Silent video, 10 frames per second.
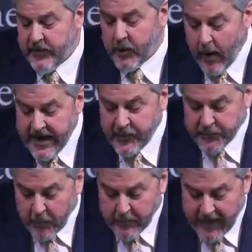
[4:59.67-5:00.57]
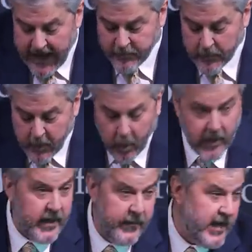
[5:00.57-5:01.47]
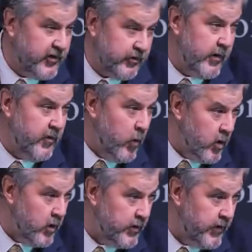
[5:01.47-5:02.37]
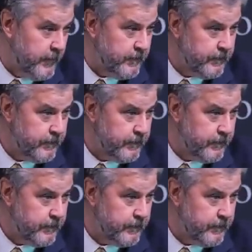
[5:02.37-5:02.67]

the greatest sermon ever recorded in the history of the world.